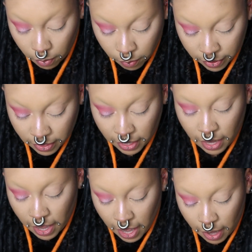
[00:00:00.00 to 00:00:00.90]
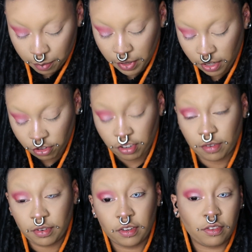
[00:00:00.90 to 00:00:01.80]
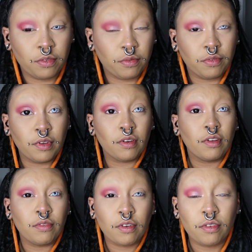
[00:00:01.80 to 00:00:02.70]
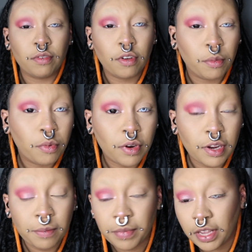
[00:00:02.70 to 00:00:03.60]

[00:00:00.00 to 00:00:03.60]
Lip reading: with like a hot pink shift. It's very, very, very pretty,